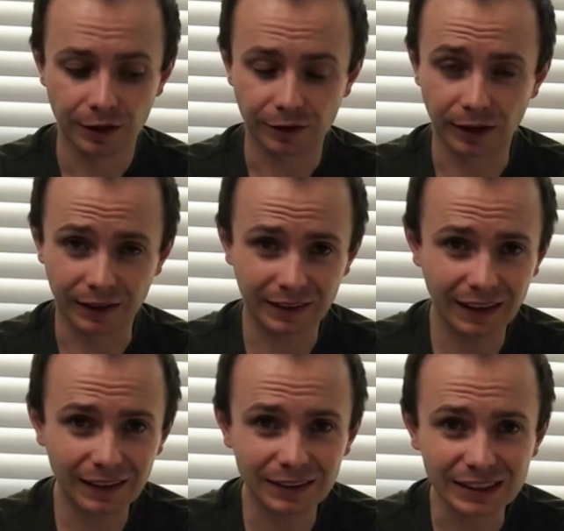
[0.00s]
So I
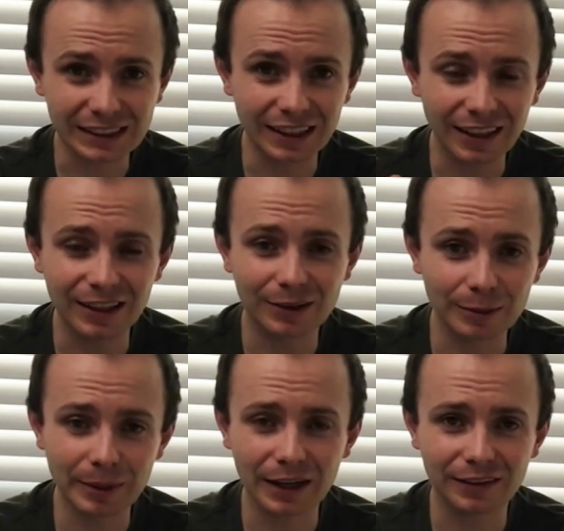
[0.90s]
think they're slightly
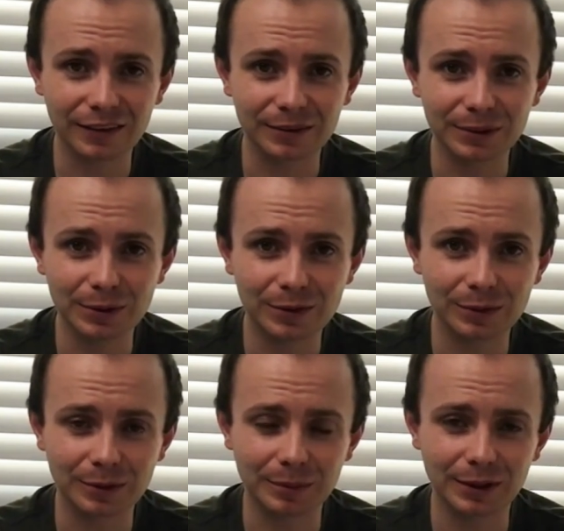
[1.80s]
going back to their roots
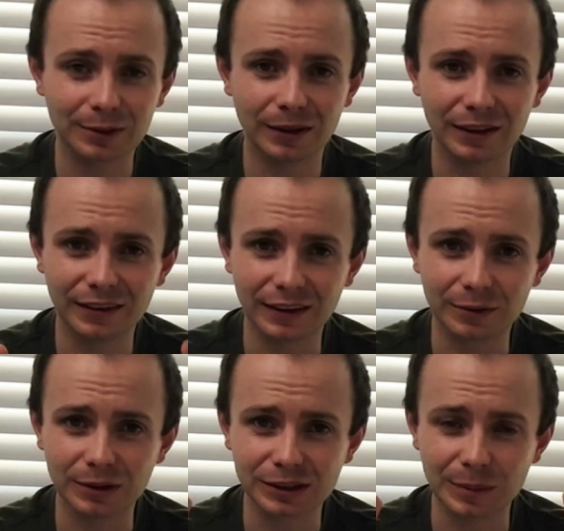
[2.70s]
with their build quality,
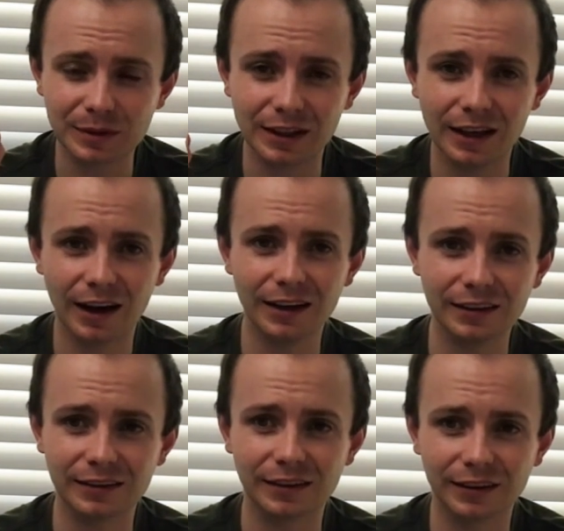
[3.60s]
which I'm
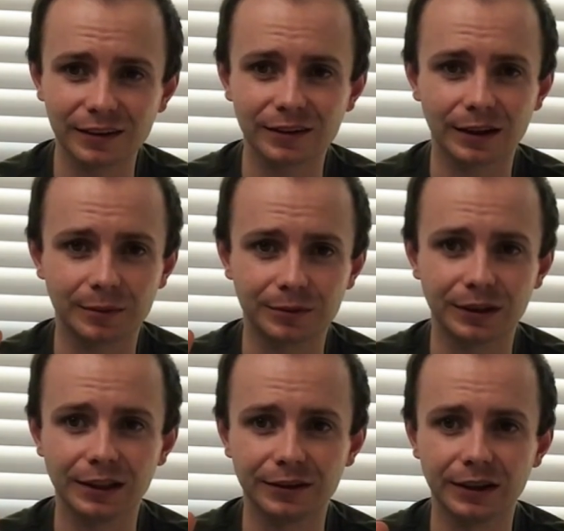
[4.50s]
delighted to hear. I'm
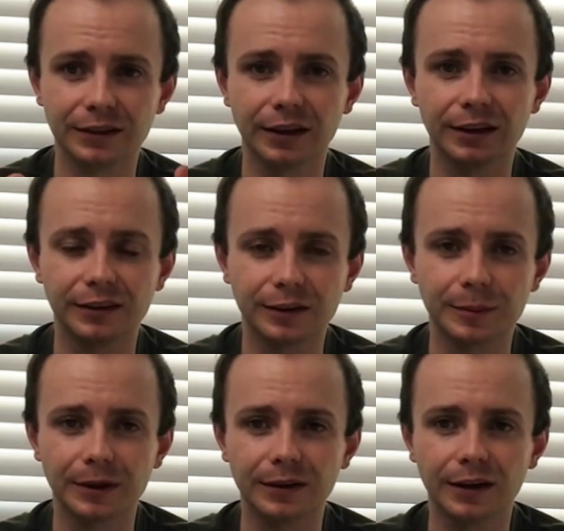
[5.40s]
really, really delighted to hear
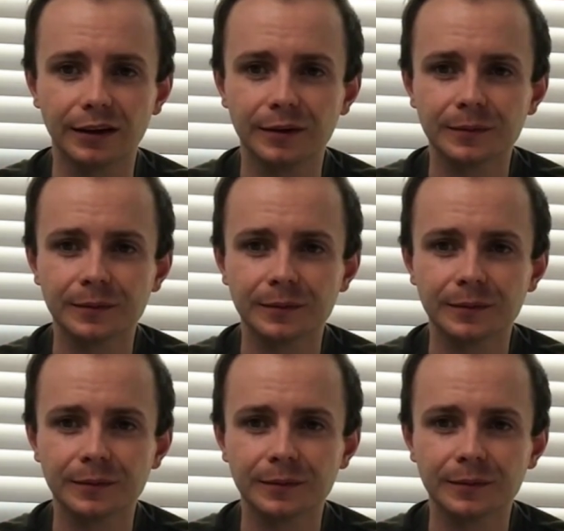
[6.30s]
about that.